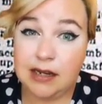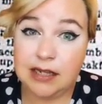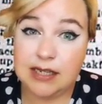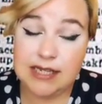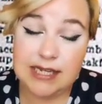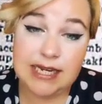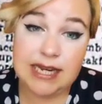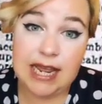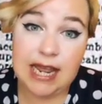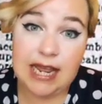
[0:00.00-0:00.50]

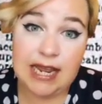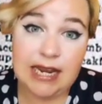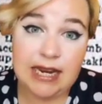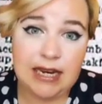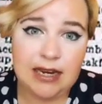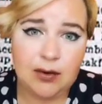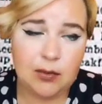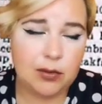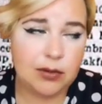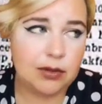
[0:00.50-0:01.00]

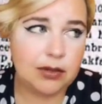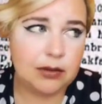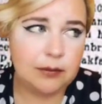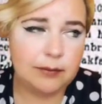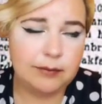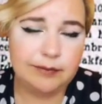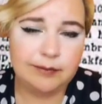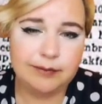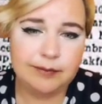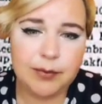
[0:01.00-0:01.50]
DA or
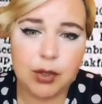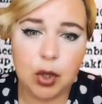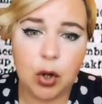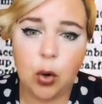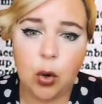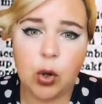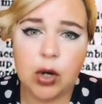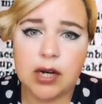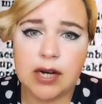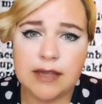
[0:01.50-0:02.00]
the
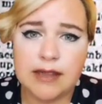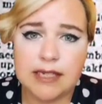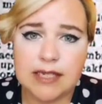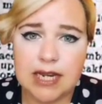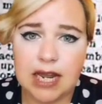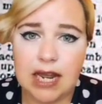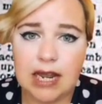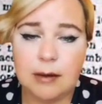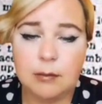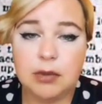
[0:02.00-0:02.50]
court at the
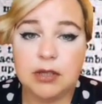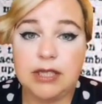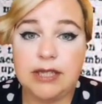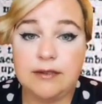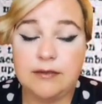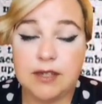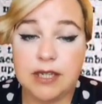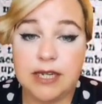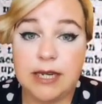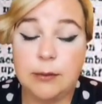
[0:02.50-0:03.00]
time
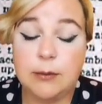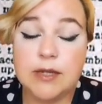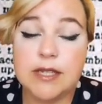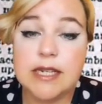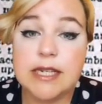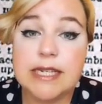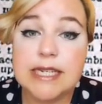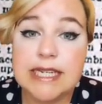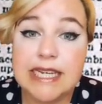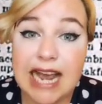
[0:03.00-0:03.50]
believed that he was
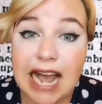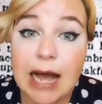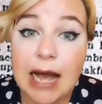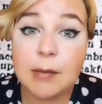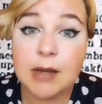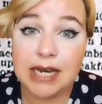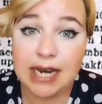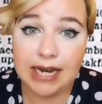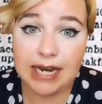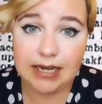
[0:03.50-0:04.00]

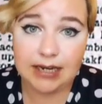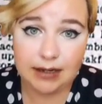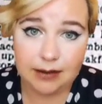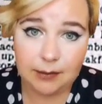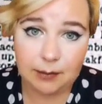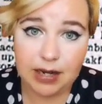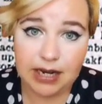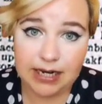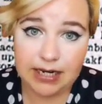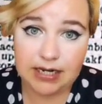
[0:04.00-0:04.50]
dominated
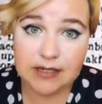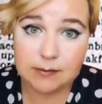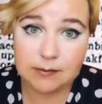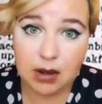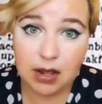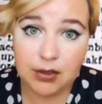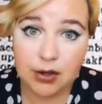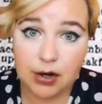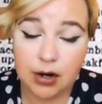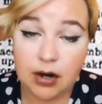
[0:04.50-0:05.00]
by his
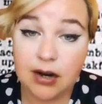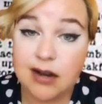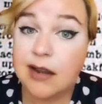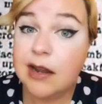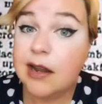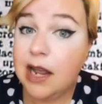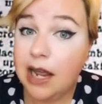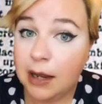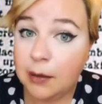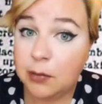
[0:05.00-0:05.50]
mother.
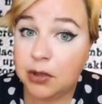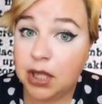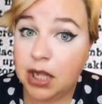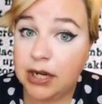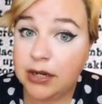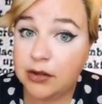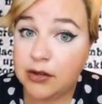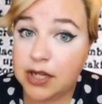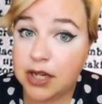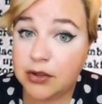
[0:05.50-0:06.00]

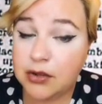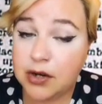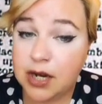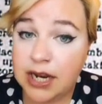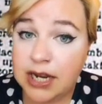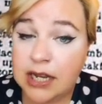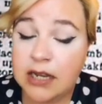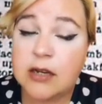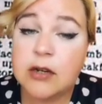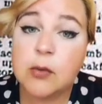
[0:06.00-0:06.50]
Emeline, on the other
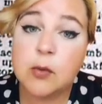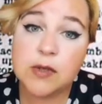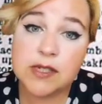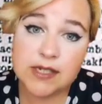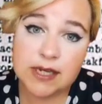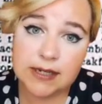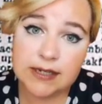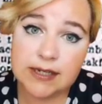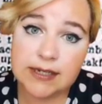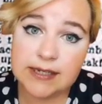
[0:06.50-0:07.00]
hand, was
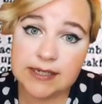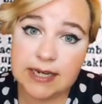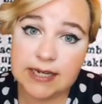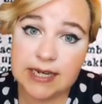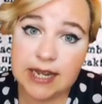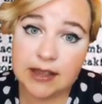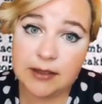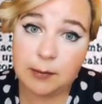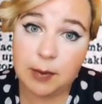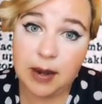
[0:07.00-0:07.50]
sentenced to
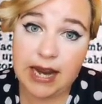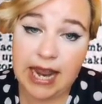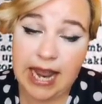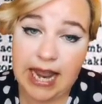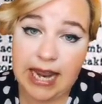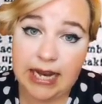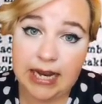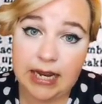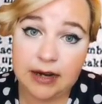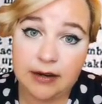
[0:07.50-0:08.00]
death by
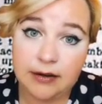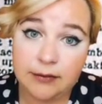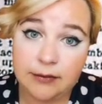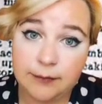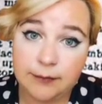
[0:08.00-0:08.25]
hanging.